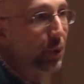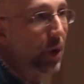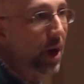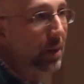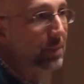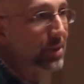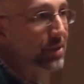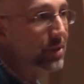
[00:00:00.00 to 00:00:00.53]

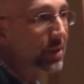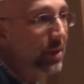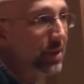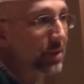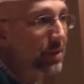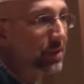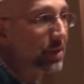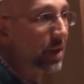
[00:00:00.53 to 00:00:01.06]

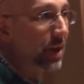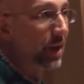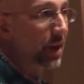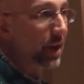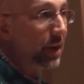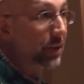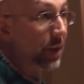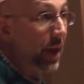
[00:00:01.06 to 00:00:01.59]
promises
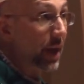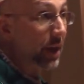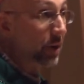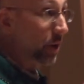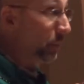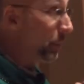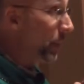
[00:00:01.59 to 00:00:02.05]
that a